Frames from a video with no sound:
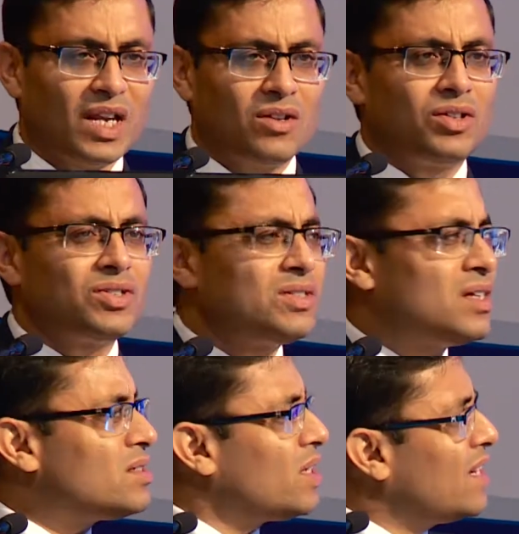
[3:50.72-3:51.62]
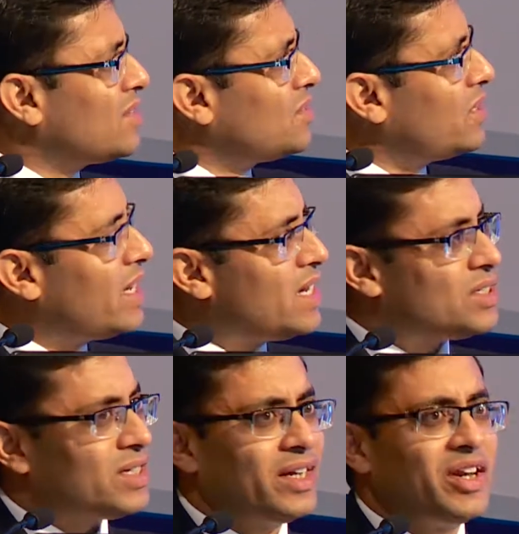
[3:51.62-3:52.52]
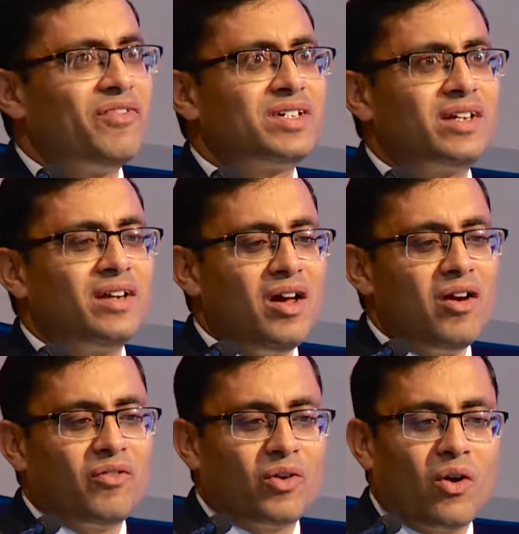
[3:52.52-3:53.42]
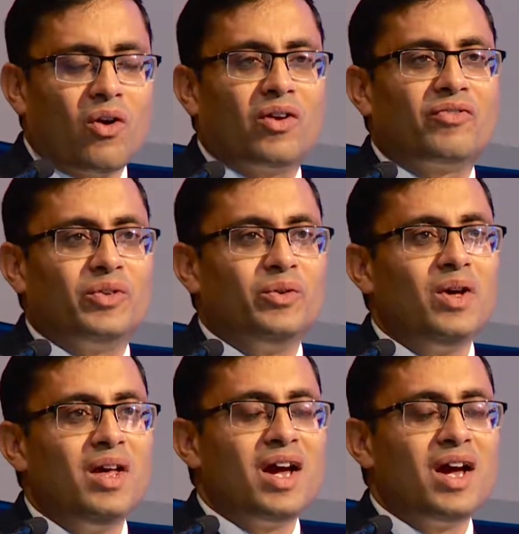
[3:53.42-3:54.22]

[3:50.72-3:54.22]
So this is just a ACC AHA revision for all of you.